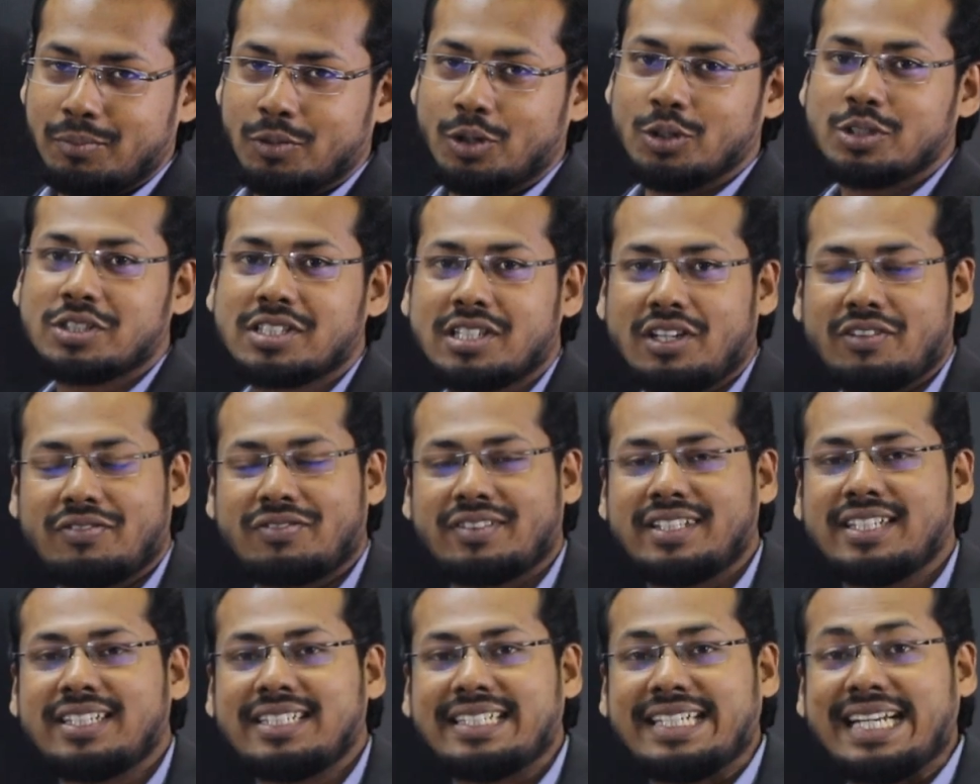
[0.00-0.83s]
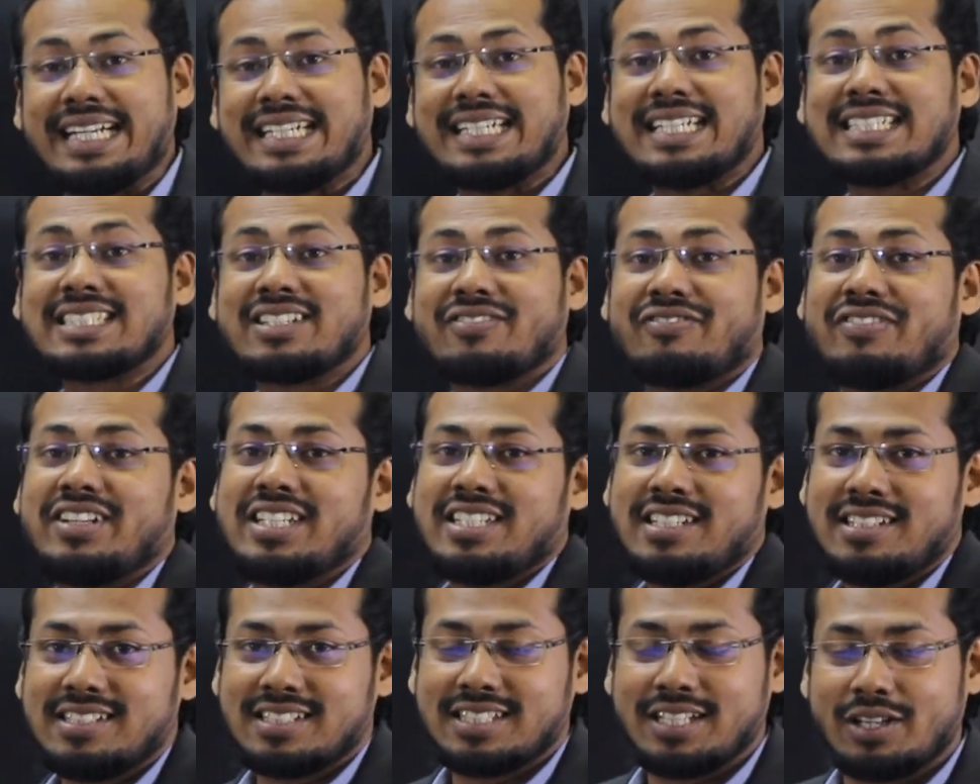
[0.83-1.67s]
Most of the data
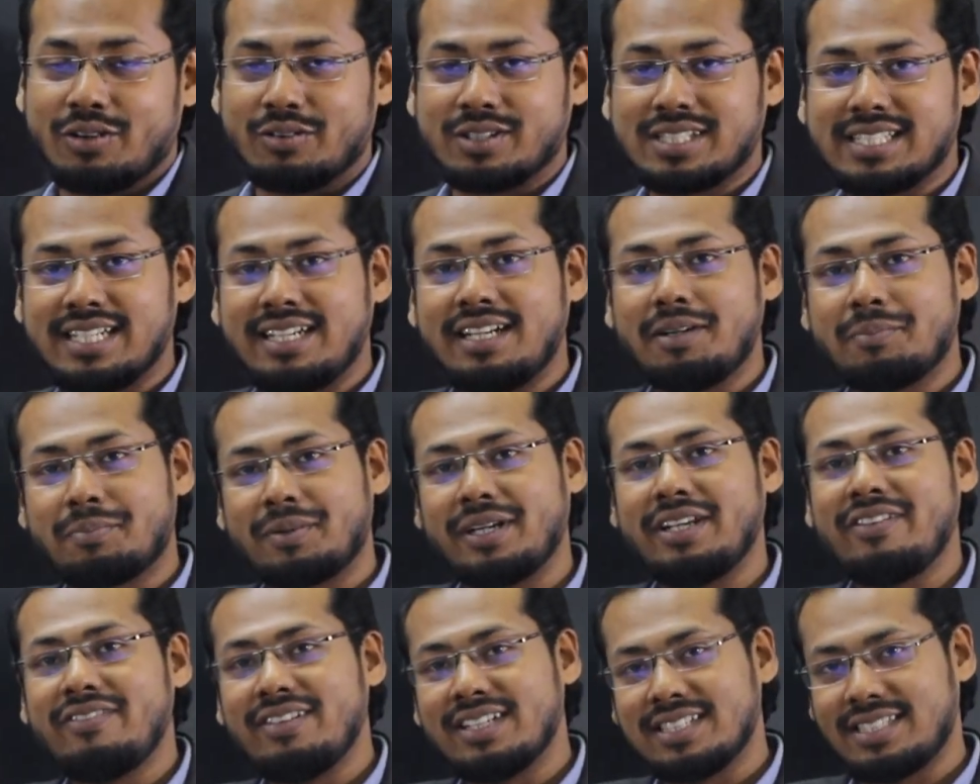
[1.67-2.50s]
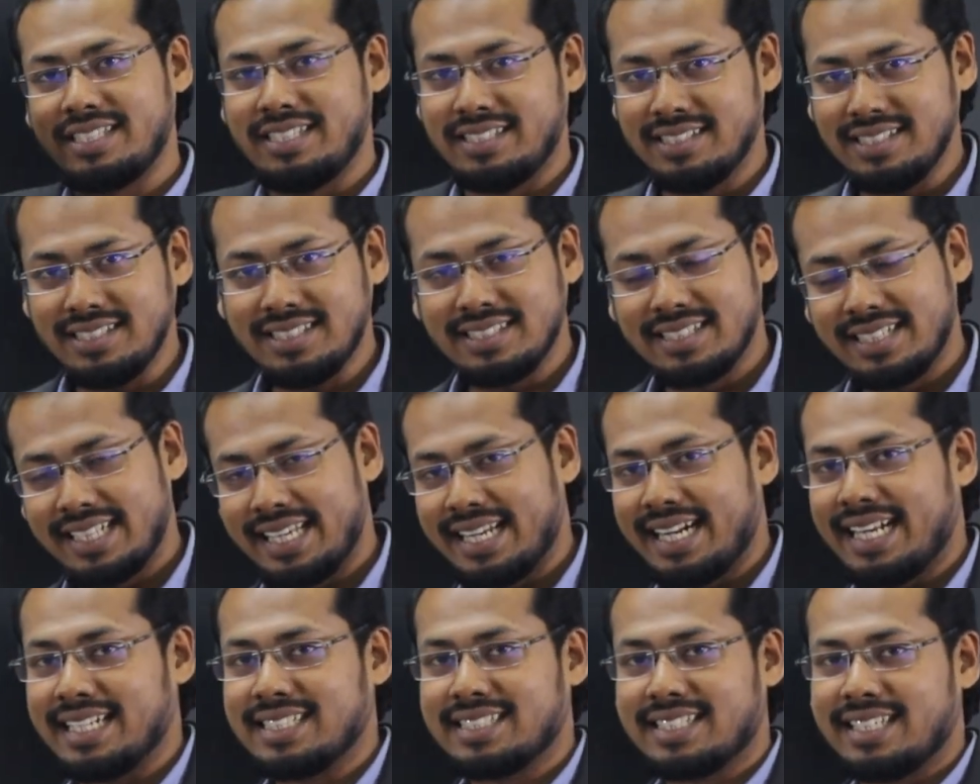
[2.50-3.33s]
sufficiency question in previous years, they
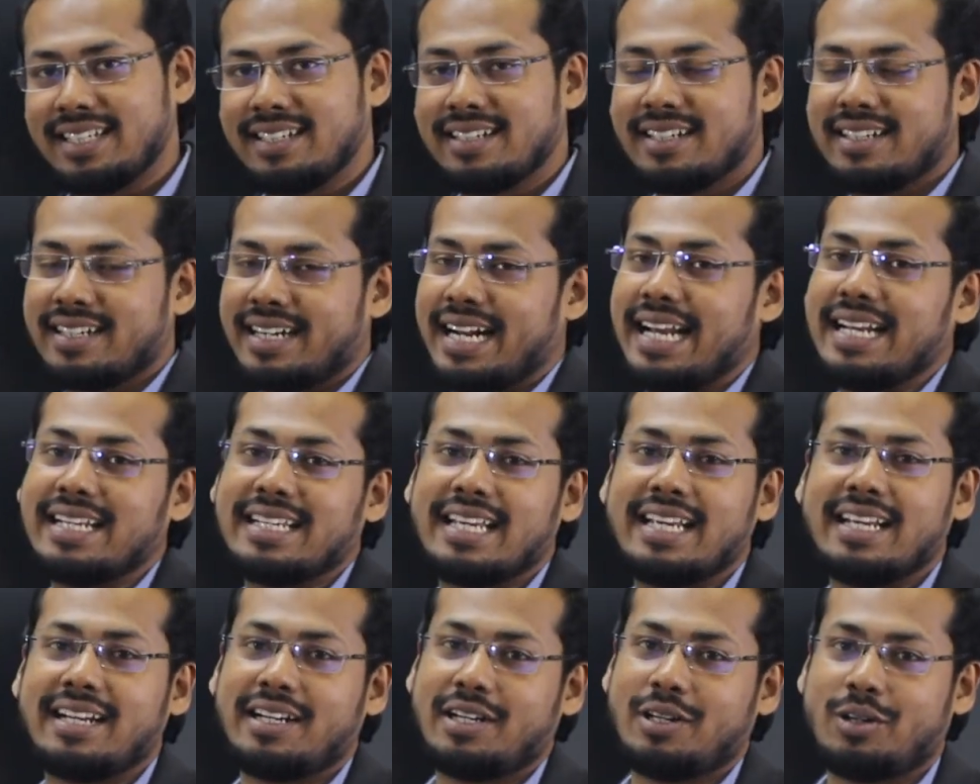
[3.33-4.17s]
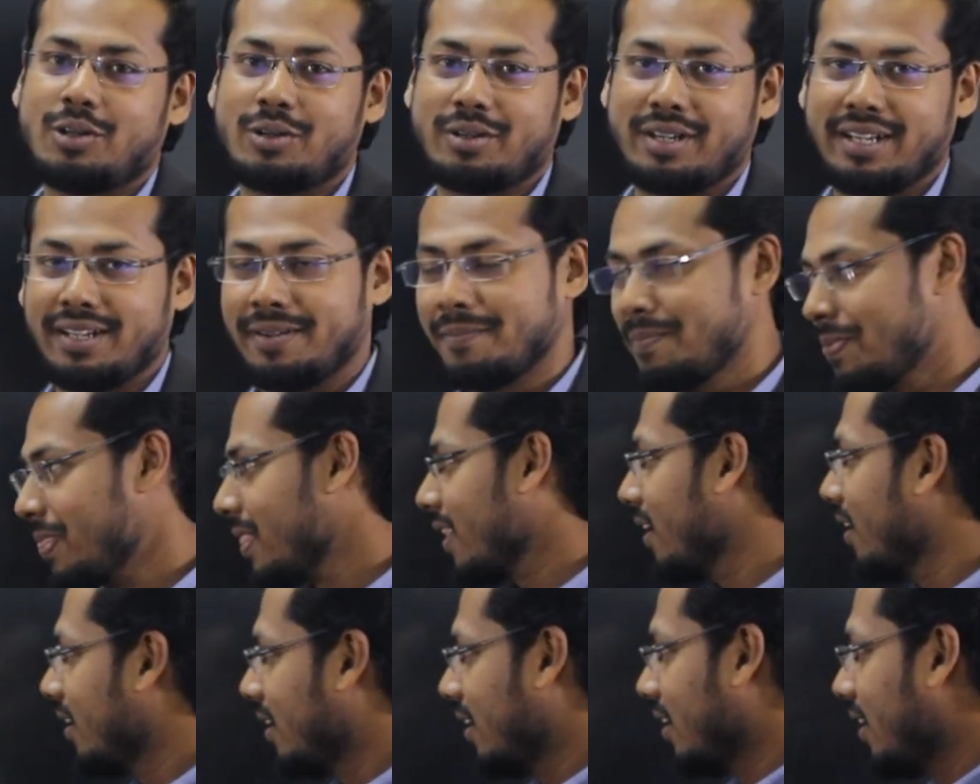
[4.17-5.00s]
are asking ranking and ordering,
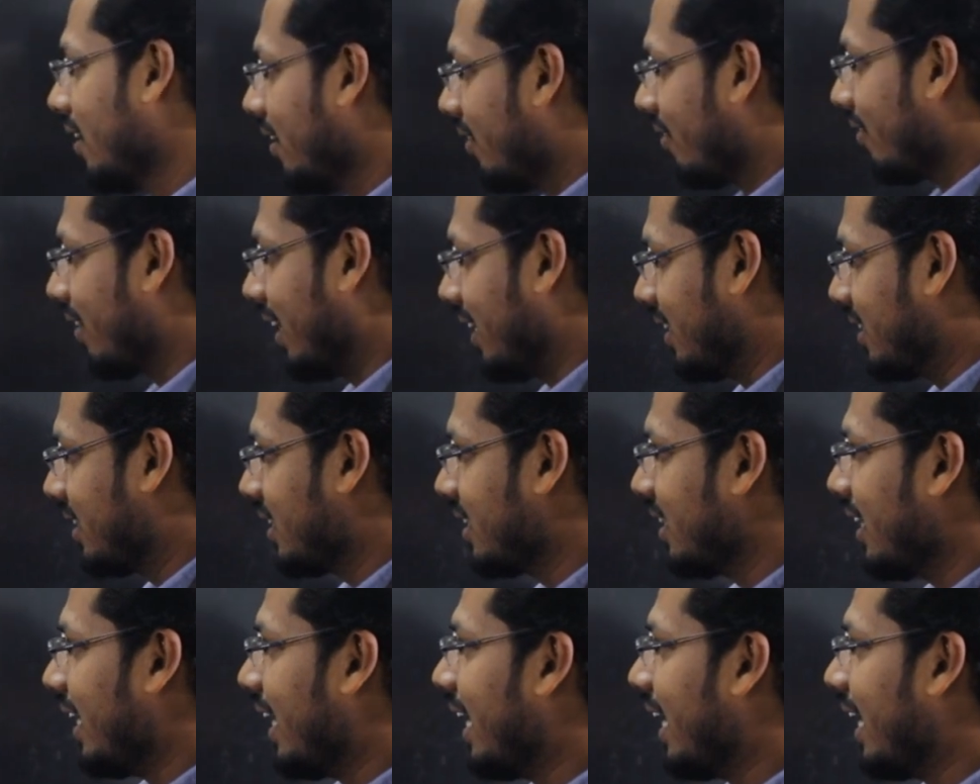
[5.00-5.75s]
right.